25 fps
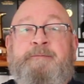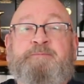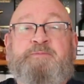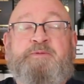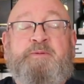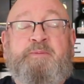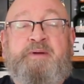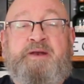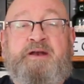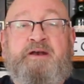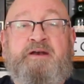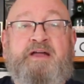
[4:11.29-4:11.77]

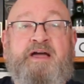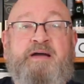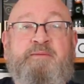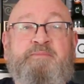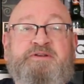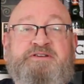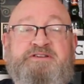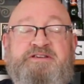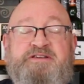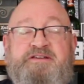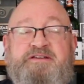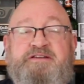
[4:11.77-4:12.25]
depending on how
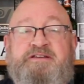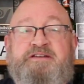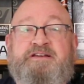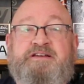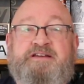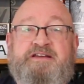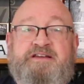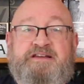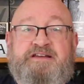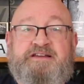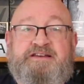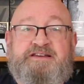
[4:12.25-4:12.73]
much
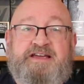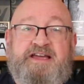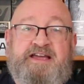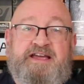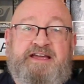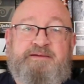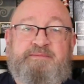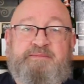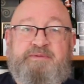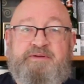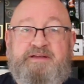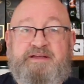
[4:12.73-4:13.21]

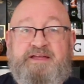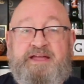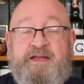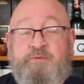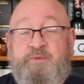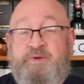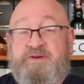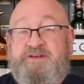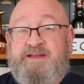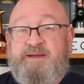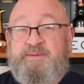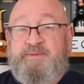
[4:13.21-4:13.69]
time and
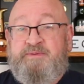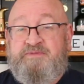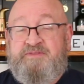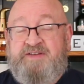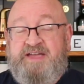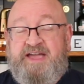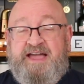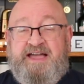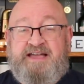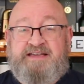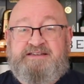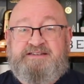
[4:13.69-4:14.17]
what type of
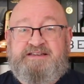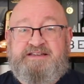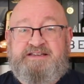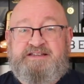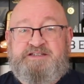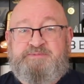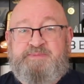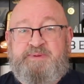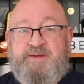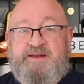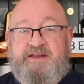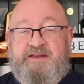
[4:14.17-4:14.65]
cask
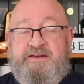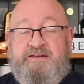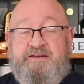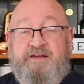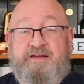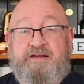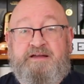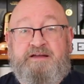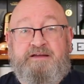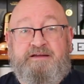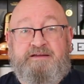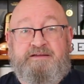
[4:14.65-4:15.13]
it's been in,
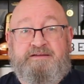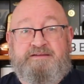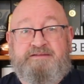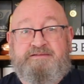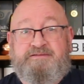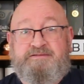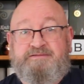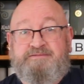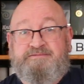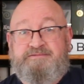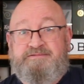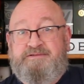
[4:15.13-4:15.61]
uh,